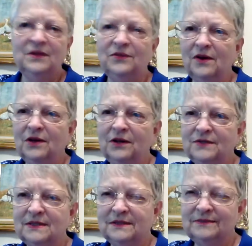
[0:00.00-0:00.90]
thought of
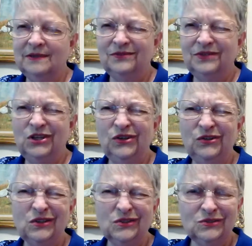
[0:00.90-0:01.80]
a cute
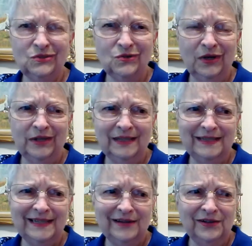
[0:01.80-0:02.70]
little story to
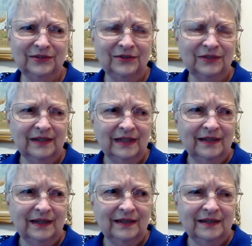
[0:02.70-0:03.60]
tell.
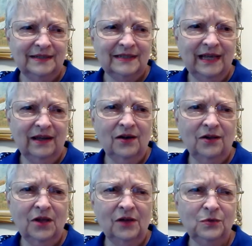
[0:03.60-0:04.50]
They
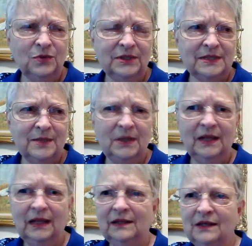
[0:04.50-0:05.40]
all the ones I'm
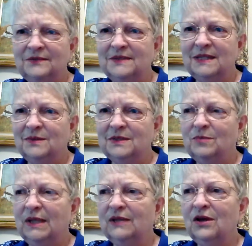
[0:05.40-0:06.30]
thinking of seems to
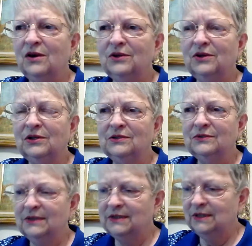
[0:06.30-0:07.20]
be longer.
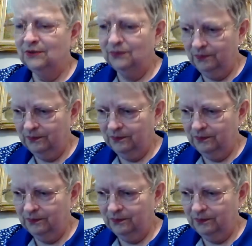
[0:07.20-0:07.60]
So